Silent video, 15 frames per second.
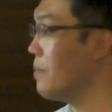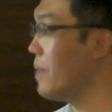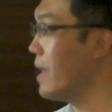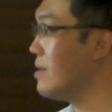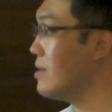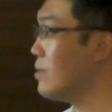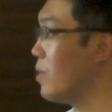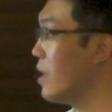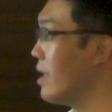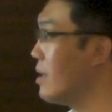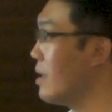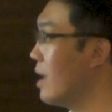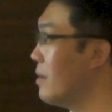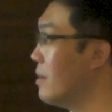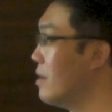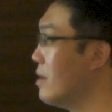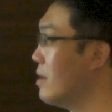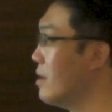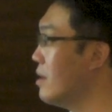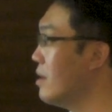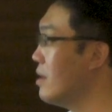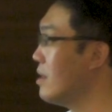pathway,
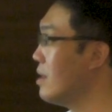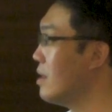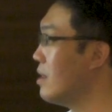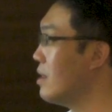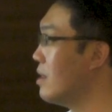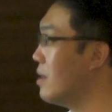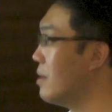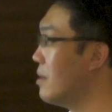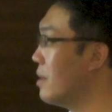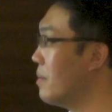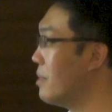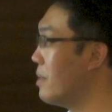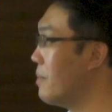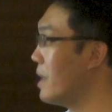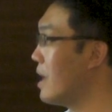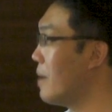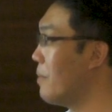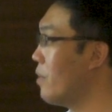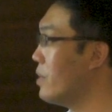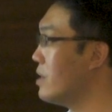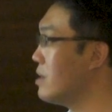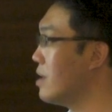the
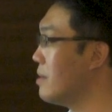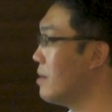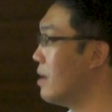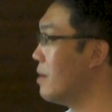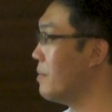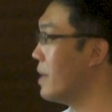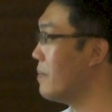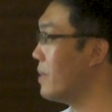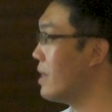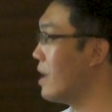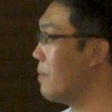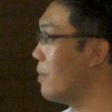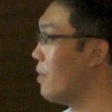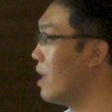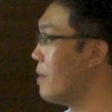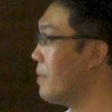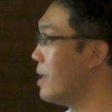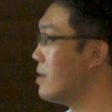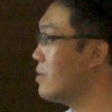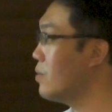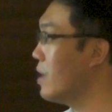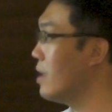metabolism, metabolite
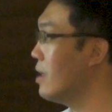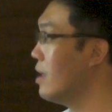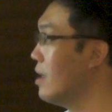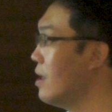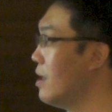pathway.